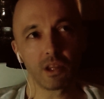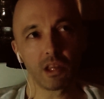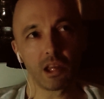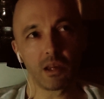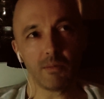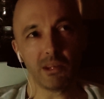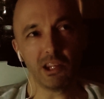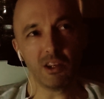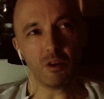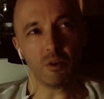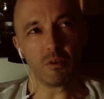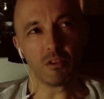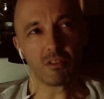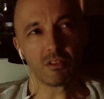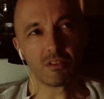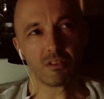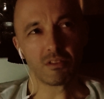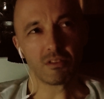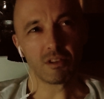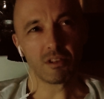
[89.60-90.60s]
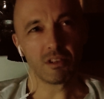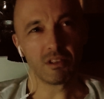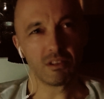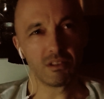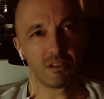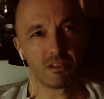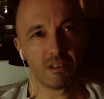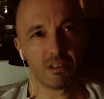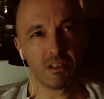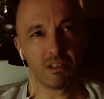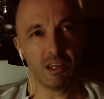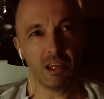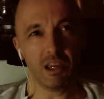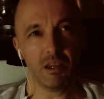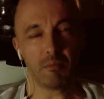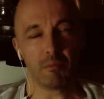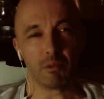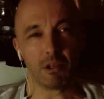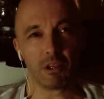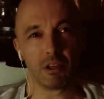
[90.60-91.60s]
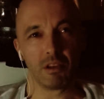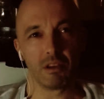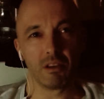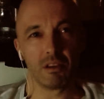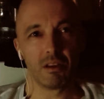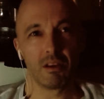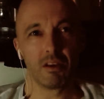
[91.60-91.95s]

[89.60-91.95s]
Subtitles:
I mean, no, it can't be.